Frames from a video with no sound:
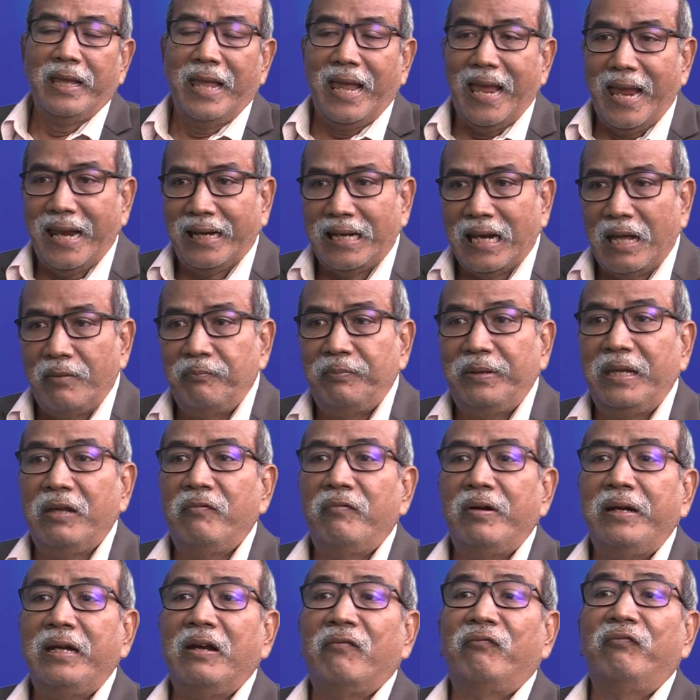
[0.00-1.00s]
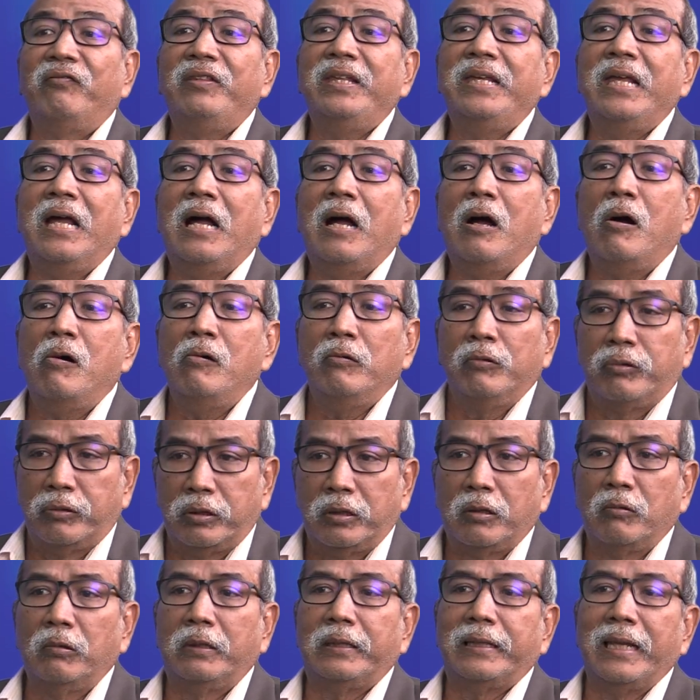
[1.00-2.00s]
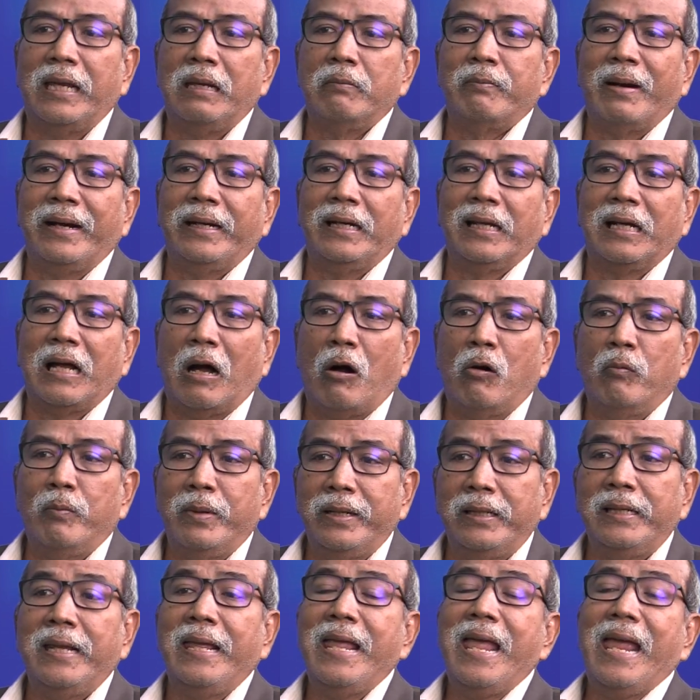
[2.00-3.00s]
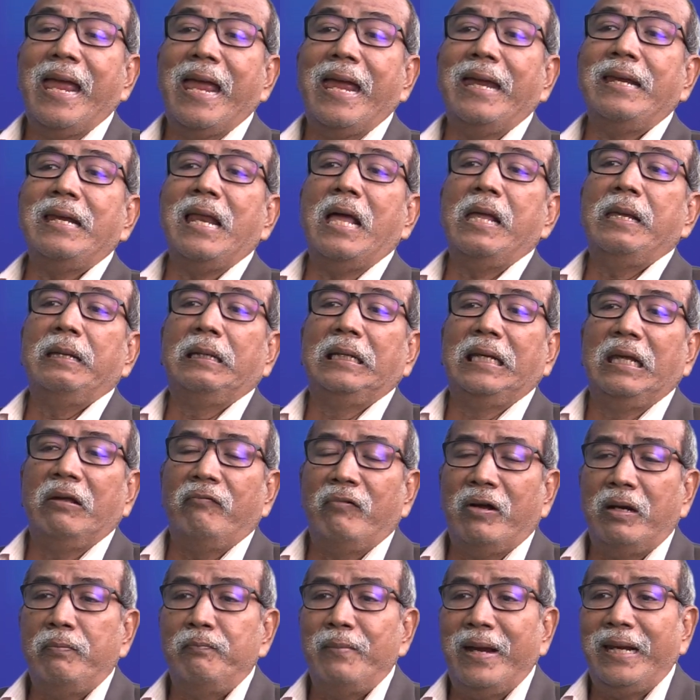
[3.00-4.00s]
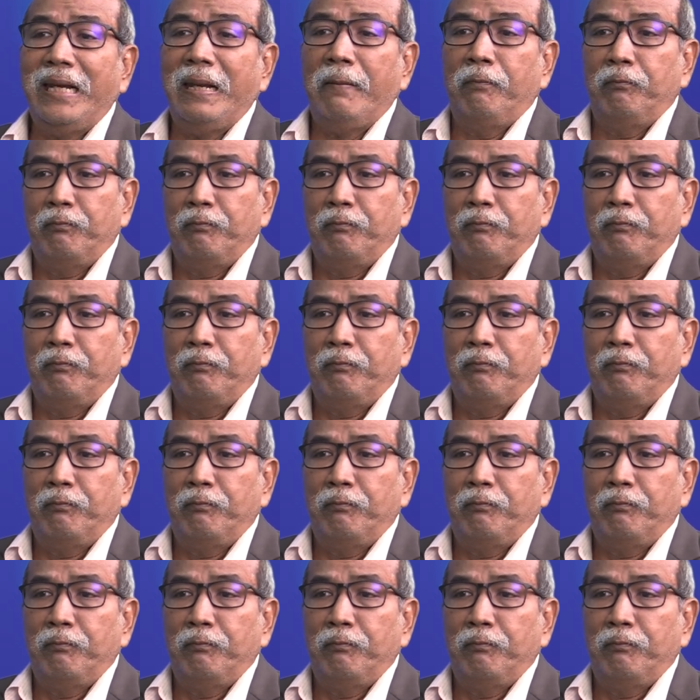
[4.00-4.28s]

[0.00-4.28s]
And I'm given a free house to stay by the government. And I've given many